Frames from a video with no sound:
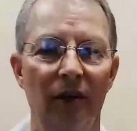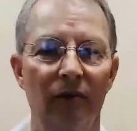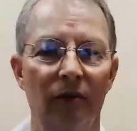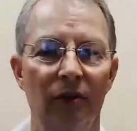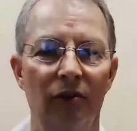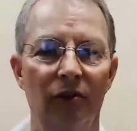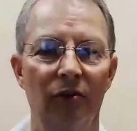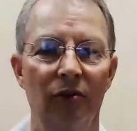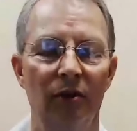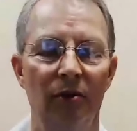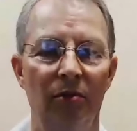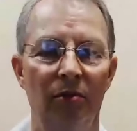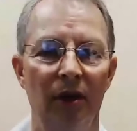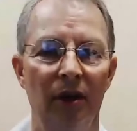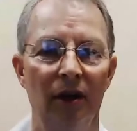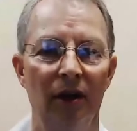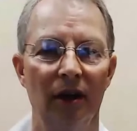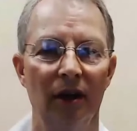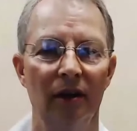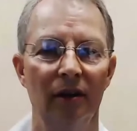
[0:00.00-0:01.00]
which would be
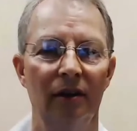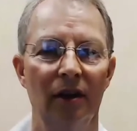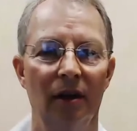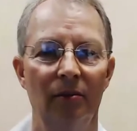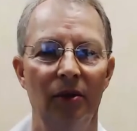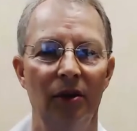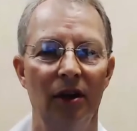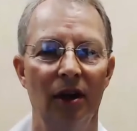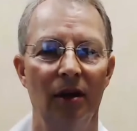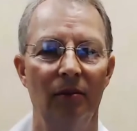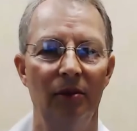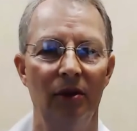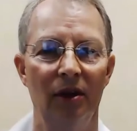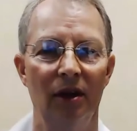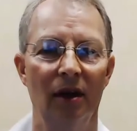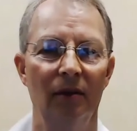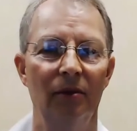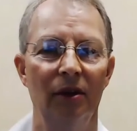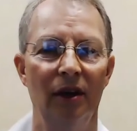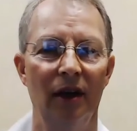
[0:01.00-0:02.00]

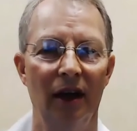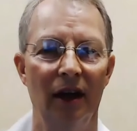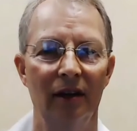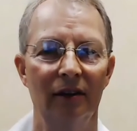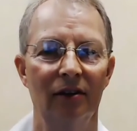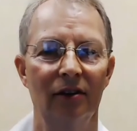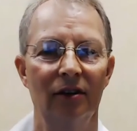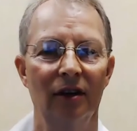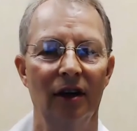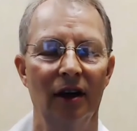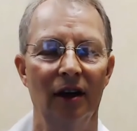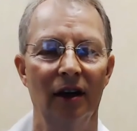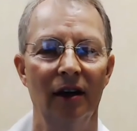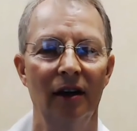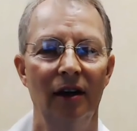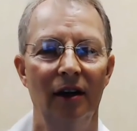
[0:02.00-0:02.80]
www.Trok